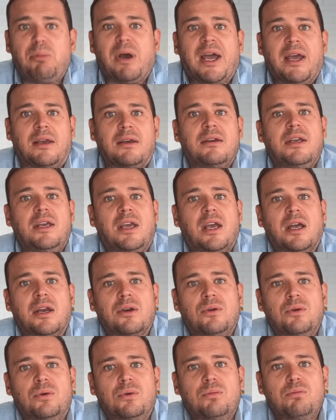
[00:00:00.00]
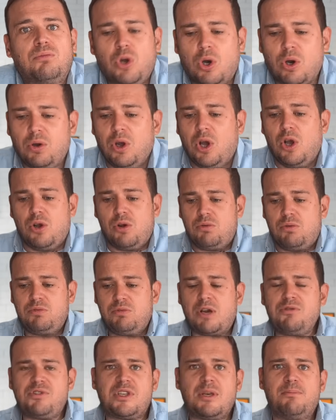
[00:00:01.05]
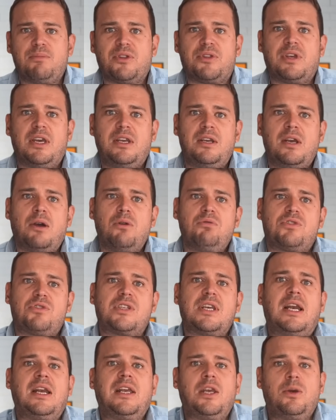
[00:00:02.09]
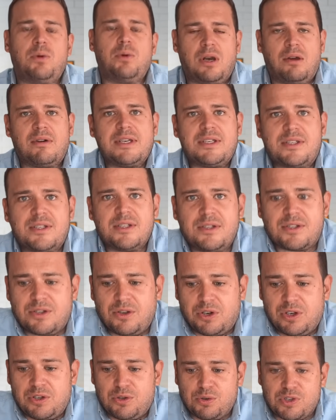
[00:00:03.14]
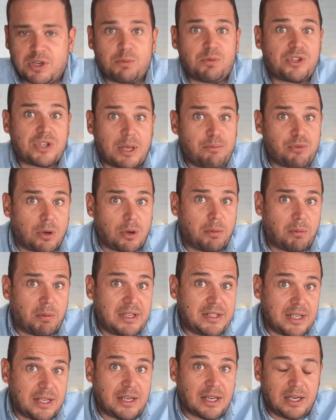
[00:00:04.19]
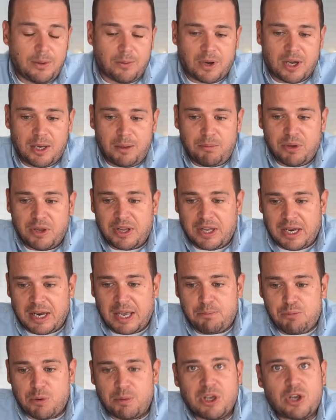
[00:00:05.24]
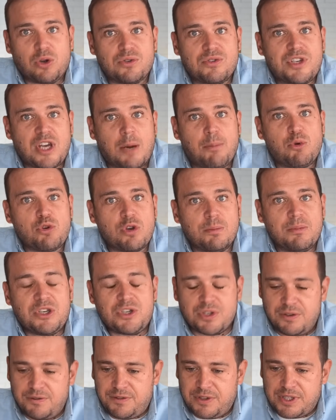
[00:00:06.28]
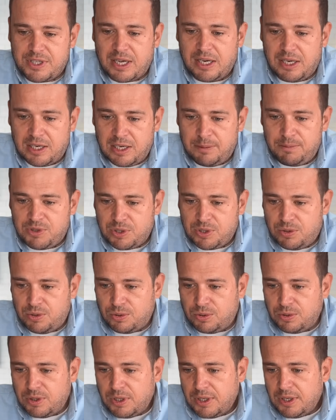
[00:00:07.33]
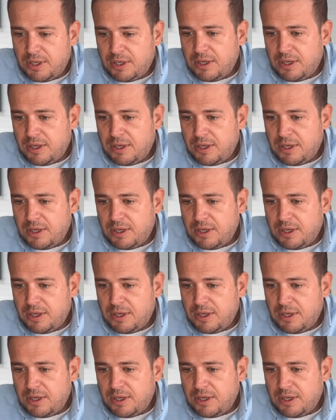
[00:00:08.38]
Bang, you're going to court. No sympathy, no selling you a license on the doorstep, which they probably did anyway, but then they probably got double commission for taking him to court.